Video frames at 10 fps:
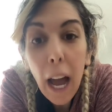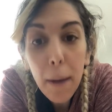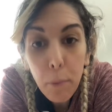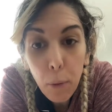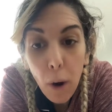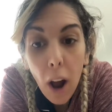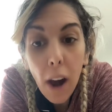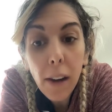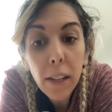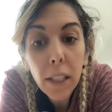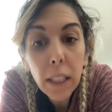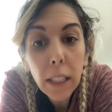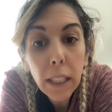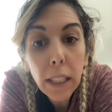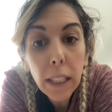I brought
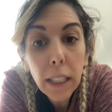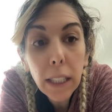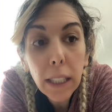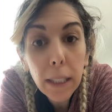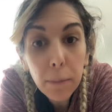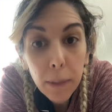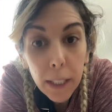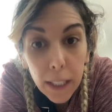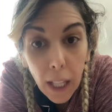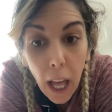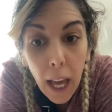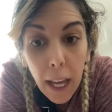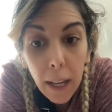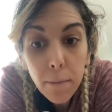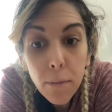some
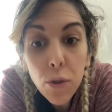slime